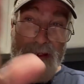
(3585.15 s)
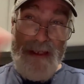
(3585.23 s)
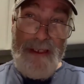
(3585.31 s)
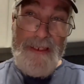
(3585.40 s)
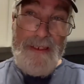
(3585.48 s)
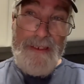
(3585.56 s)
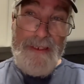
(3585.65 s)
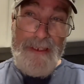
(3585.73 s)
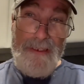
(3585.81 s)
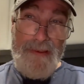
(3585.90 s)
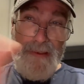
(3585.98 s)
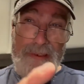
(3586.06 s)
Ding, ding,
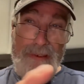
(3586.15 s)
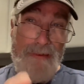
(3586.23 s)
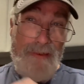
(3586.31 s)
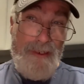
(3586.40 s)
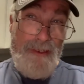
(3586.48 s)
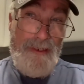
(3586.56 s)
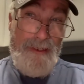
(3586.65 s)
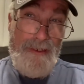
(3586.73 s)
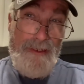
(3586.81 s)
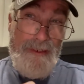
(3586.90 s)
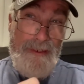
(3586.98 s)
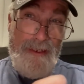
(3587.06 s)
ding.
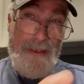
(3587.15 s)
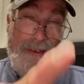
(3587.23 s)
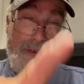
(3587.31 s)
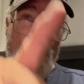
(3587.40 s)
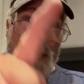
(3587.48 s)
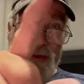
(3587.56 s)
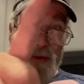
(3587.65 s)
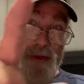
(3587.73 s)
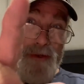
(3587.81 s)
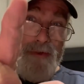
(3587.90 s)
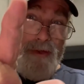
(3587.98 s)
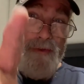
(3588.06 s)
And go, oh
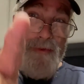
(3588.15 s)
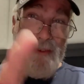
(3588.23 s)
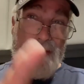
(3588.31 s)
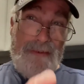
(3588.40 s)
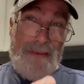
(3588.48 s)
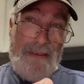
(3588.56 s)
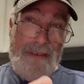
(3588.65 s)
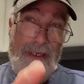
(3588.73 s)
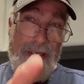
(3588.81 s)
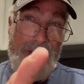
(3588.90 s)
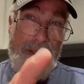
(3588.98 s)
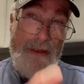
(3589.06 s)
no, all this was
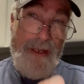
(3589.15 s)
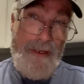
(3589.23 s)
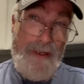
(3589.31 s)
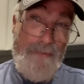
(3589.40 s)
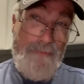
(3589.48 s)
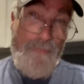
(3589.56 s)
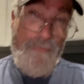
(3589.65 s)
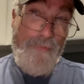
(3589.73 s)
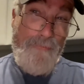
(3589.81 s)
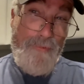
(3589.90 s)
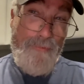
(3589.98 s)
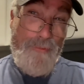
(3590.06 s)
added up to
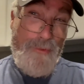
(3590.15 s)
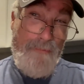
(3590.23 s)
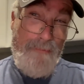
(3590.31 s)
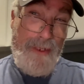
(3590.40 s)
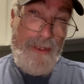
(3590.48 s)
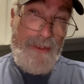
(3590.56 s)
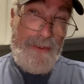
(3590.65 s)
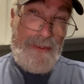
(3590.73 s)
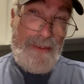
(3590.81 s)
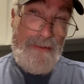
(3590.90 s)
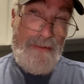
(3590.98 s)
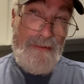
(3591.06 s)
54 minutes.